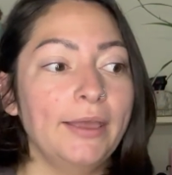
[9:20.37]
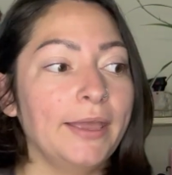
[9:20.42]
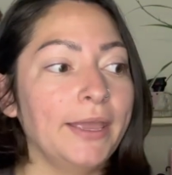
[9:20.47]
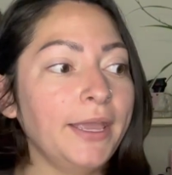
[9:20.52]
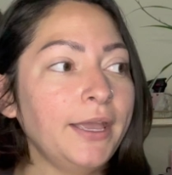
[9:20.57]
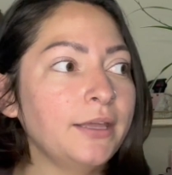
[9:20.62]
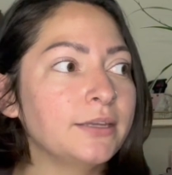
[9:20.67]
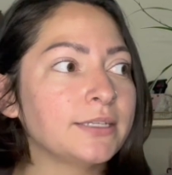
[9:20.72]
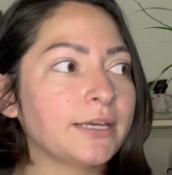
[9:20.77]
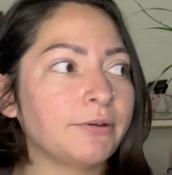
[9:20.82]

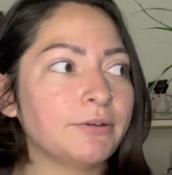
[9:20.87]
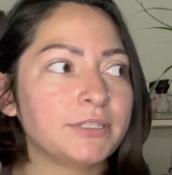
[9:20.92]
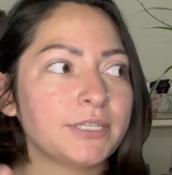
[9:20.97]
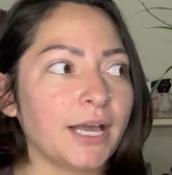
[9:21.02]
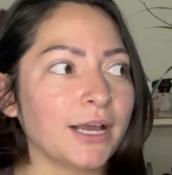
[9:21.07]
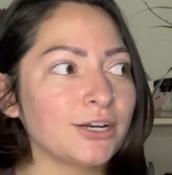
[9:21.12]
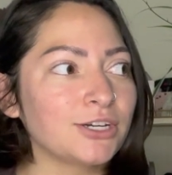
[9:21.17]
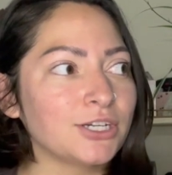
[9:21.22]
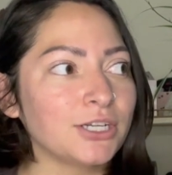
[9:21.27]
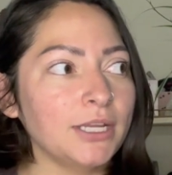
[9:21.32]
and I was
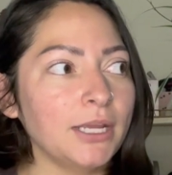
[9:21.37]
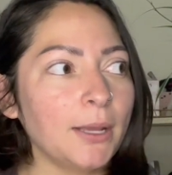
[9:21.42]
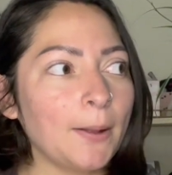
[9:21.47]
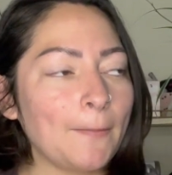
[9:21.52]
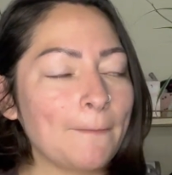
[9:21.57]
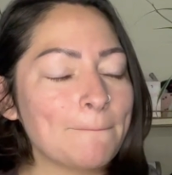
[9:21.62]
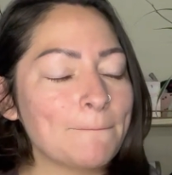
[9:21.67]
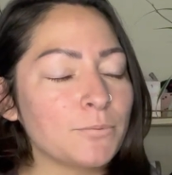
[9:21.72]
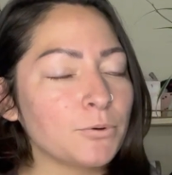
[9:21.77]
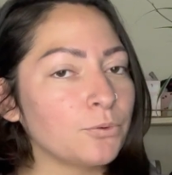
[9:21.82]
actually
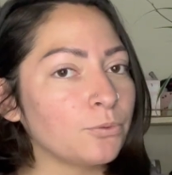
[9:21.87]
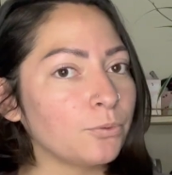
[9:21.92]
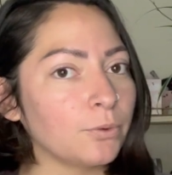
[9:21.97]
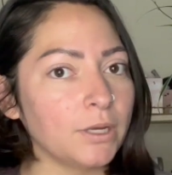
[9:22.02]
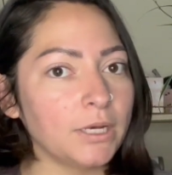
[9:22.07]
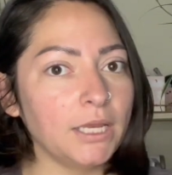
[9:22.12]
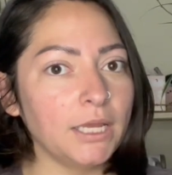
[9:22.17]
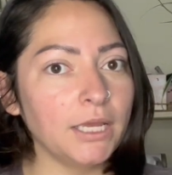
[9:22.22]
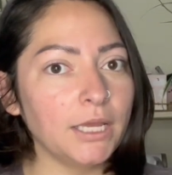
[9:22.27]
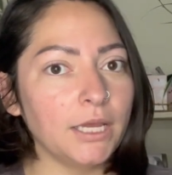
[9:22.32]

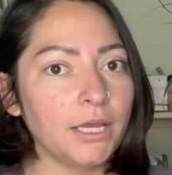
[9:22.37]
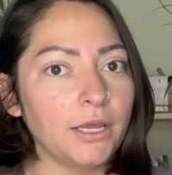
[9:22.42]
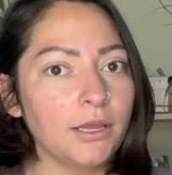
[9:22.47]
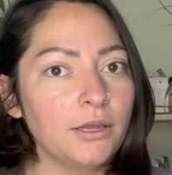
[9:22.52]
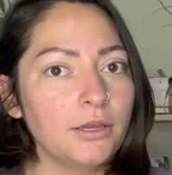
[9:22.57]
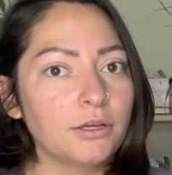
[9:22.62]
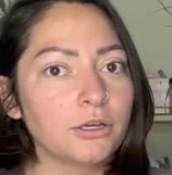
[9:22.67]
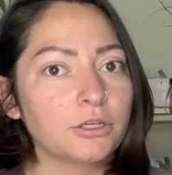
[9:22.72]
pretty